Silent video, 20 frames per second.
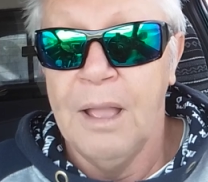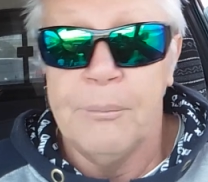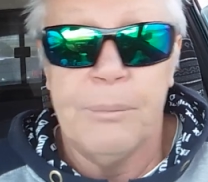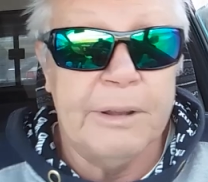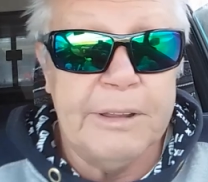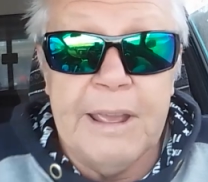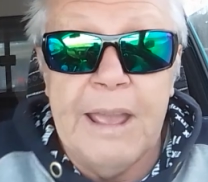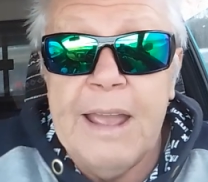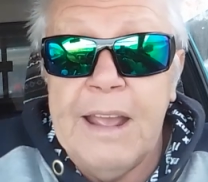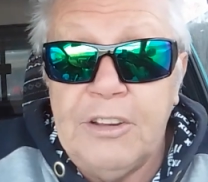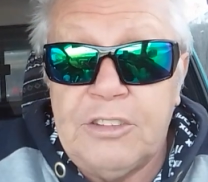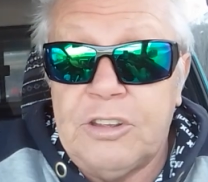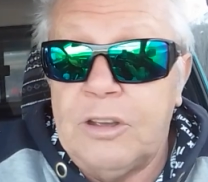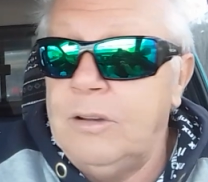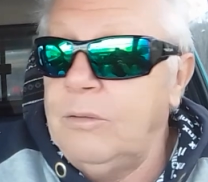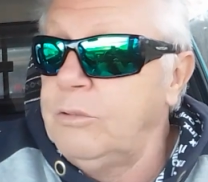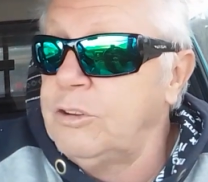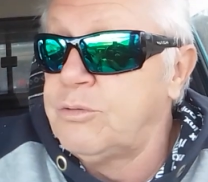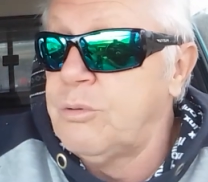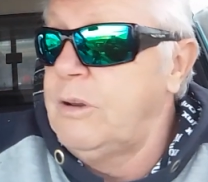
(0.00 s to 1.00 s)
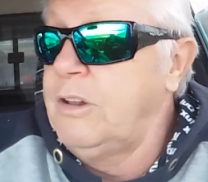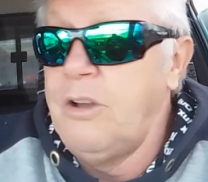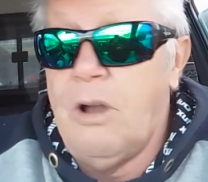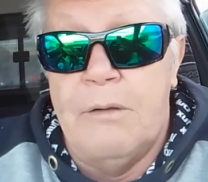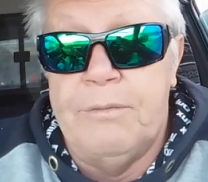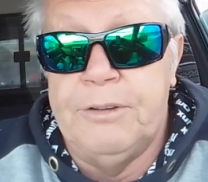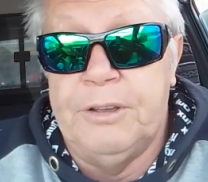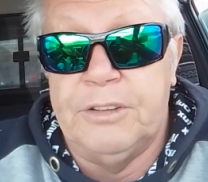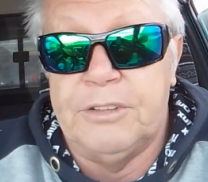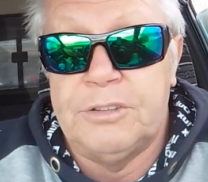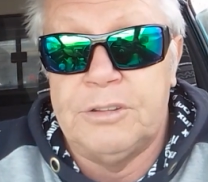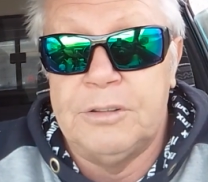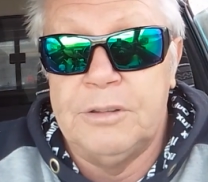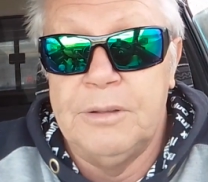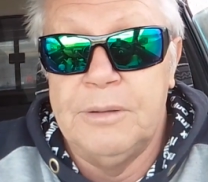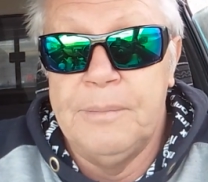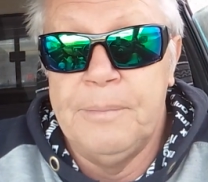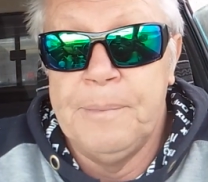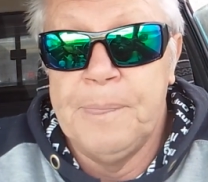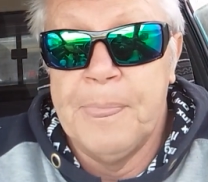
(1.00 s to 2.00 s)
But the answer was really obvious.
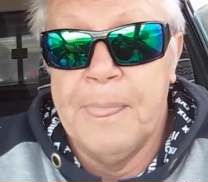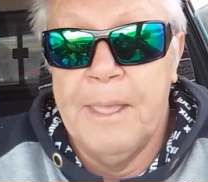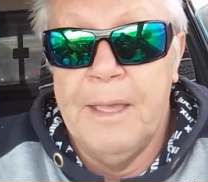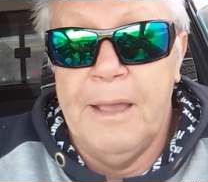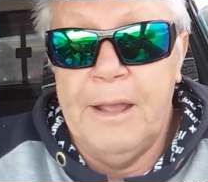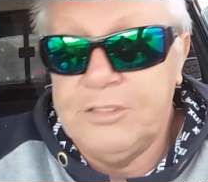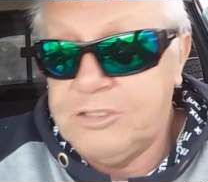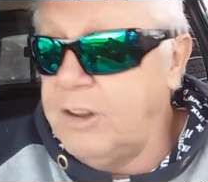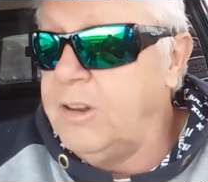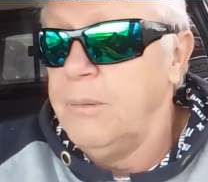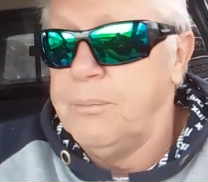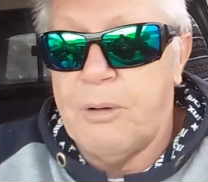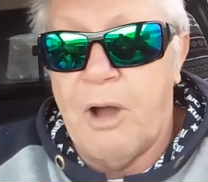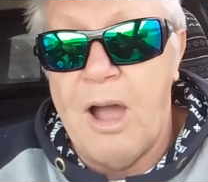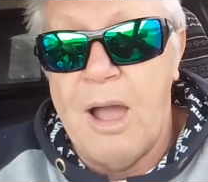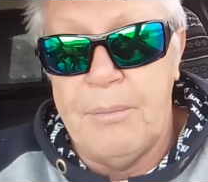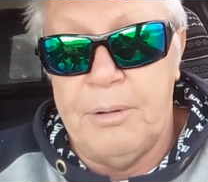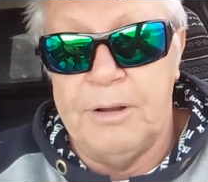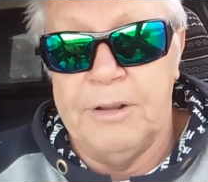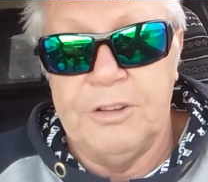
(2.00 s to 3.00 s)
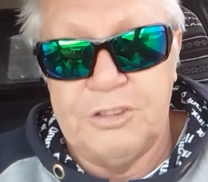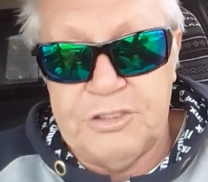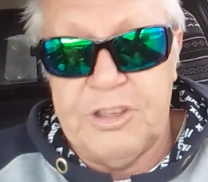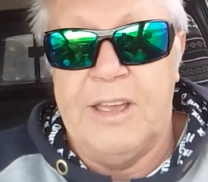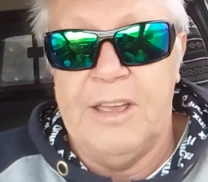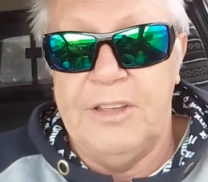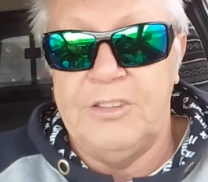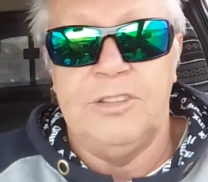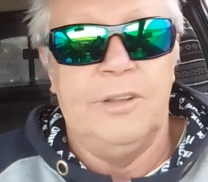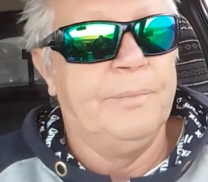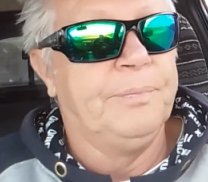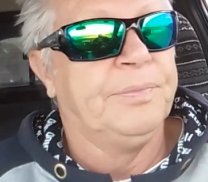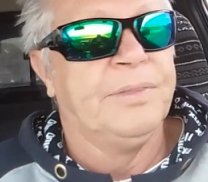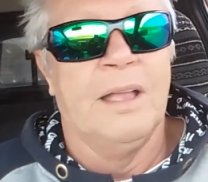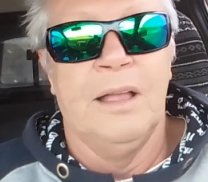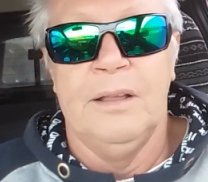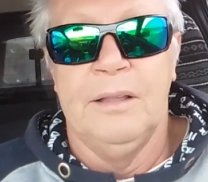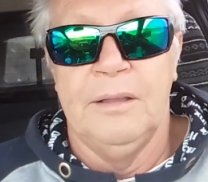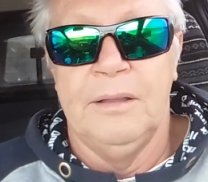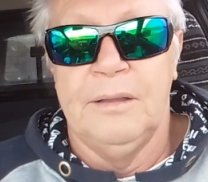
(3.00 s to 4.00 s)
It's in the Bible. It says
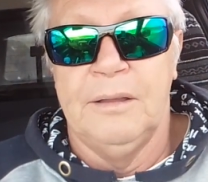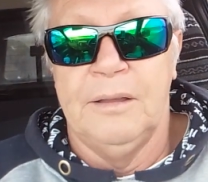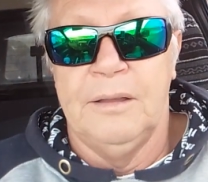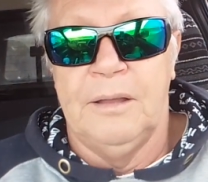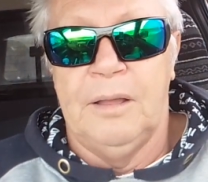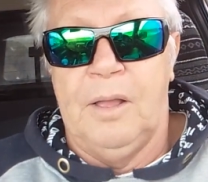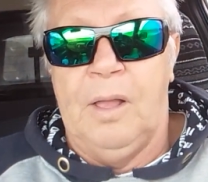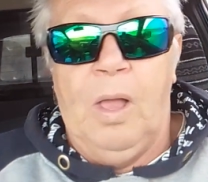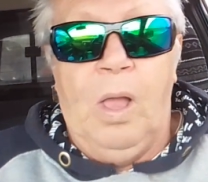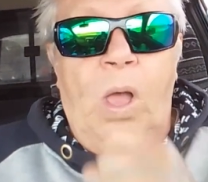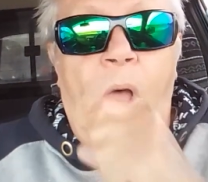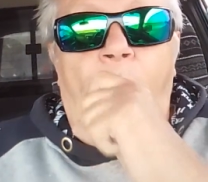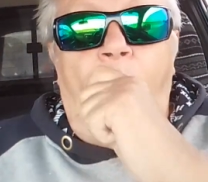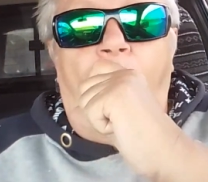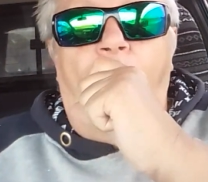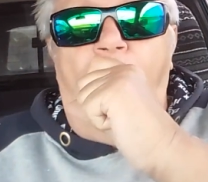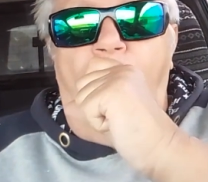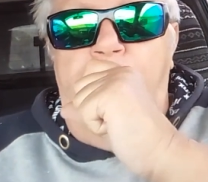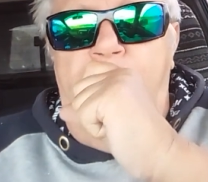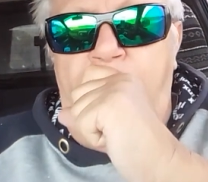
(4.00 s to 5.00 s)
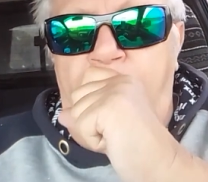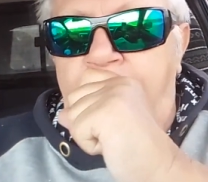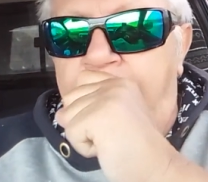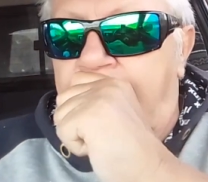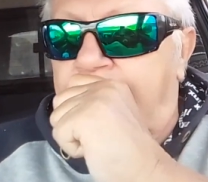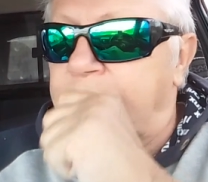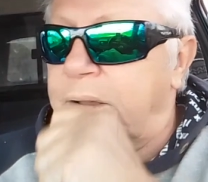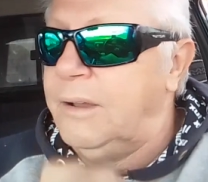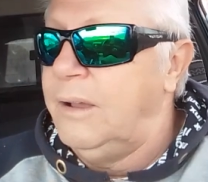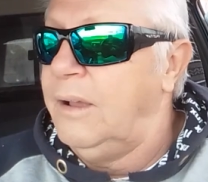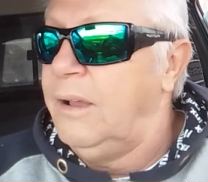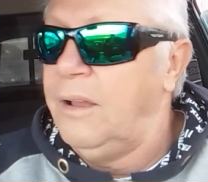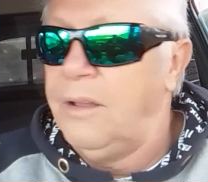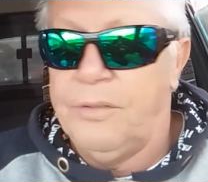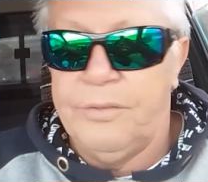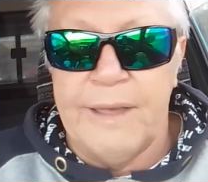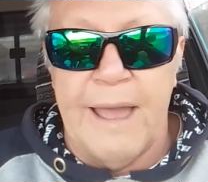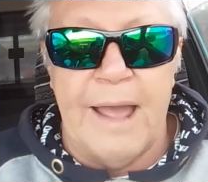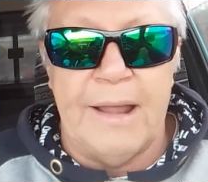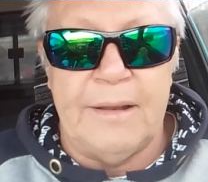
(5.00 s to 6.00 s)
that
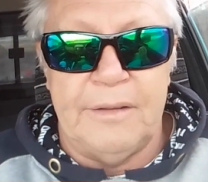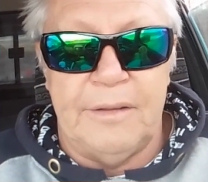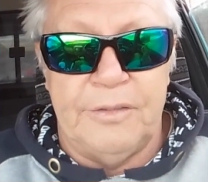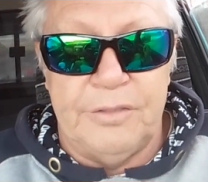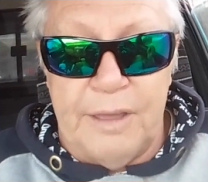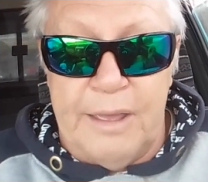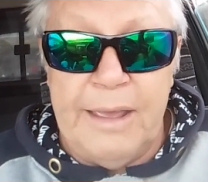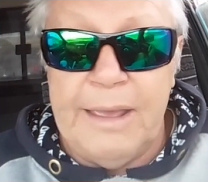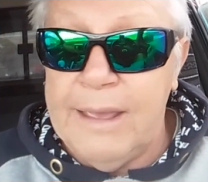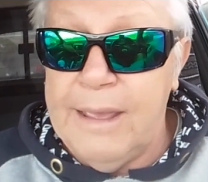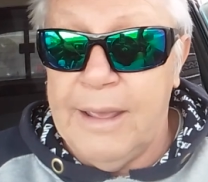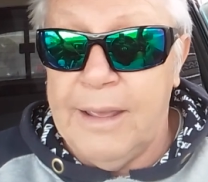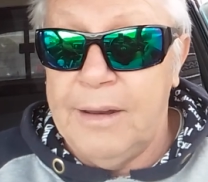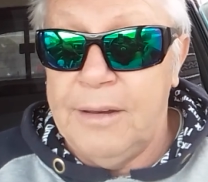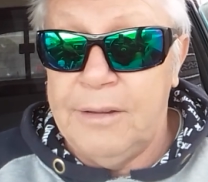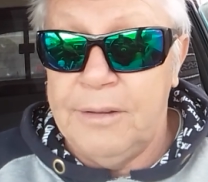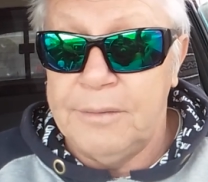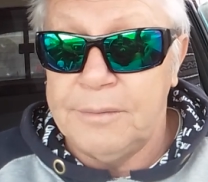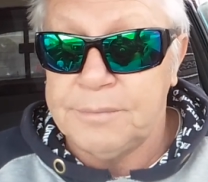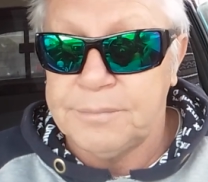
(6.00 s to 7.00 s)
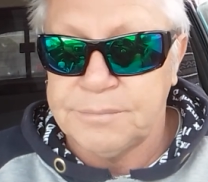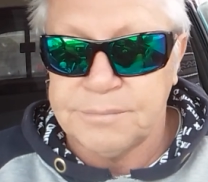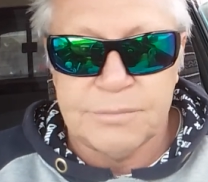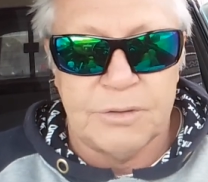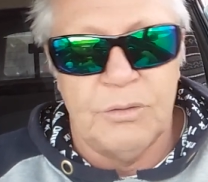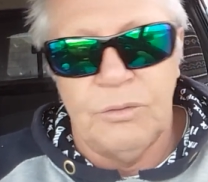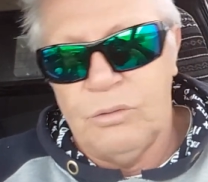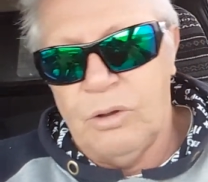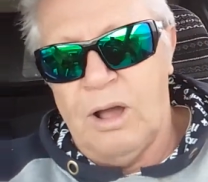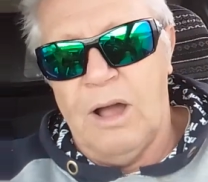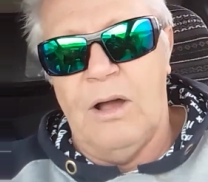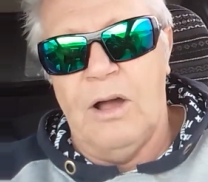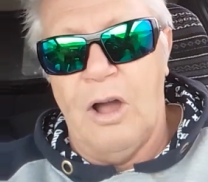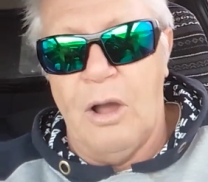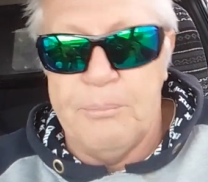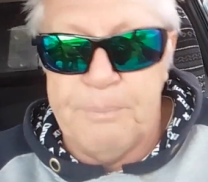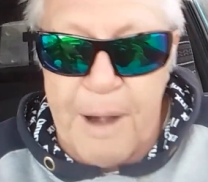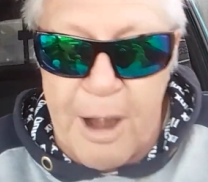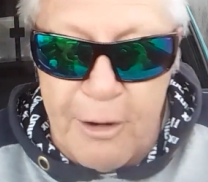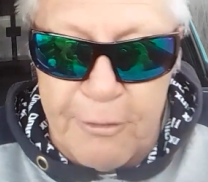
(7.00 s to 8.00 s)
the hand, well,
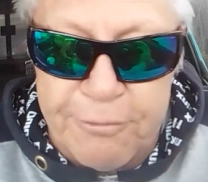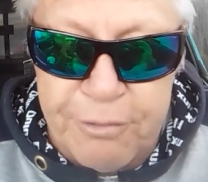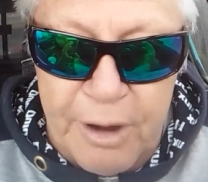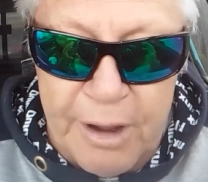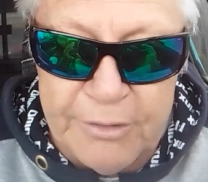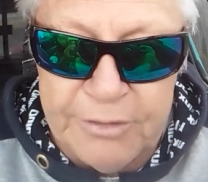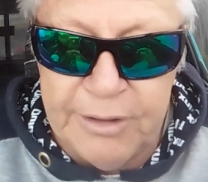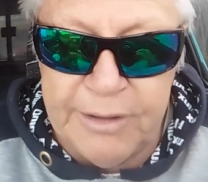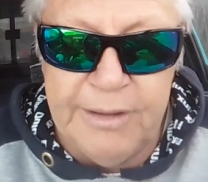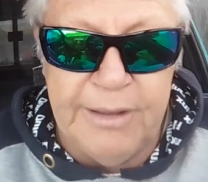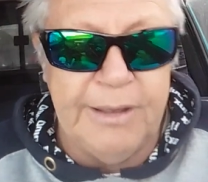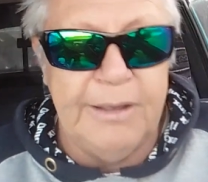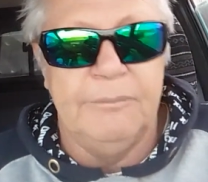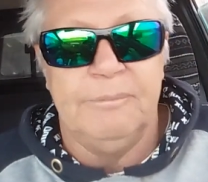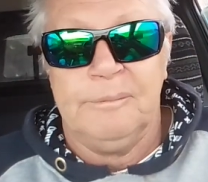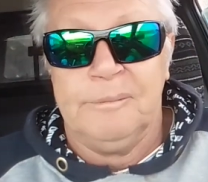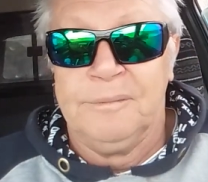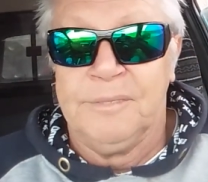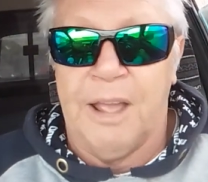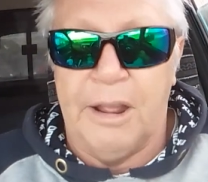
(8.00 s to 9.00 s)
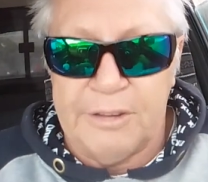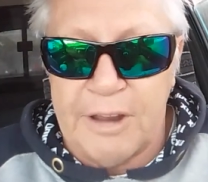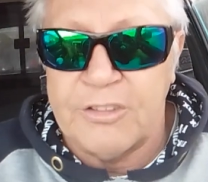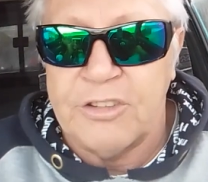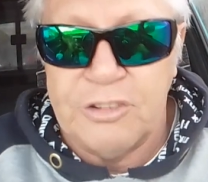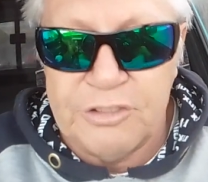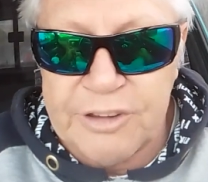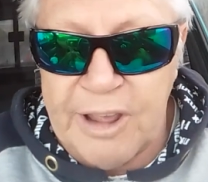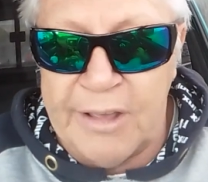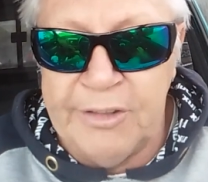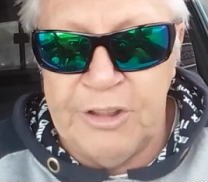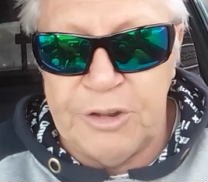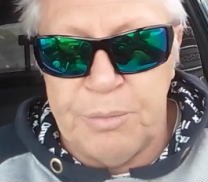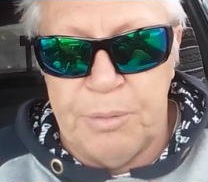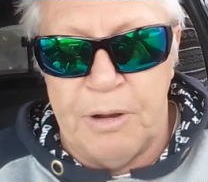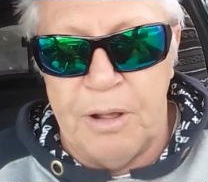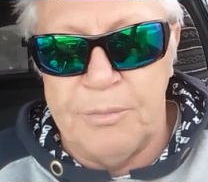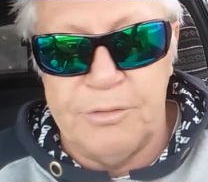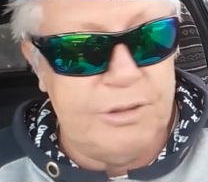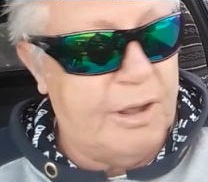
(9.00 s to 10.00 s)
I'm paraphrasing here. It doesn't say this,
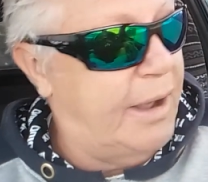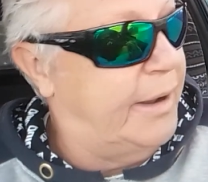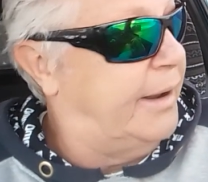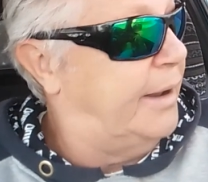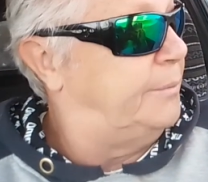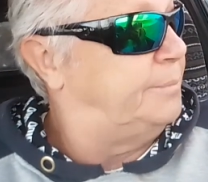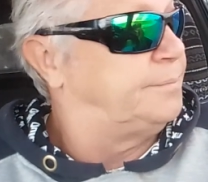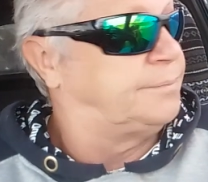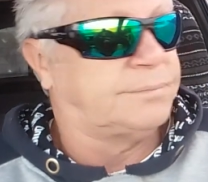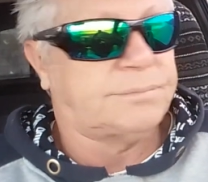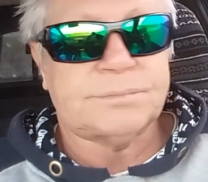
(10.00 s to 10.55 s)
but I'm saying it.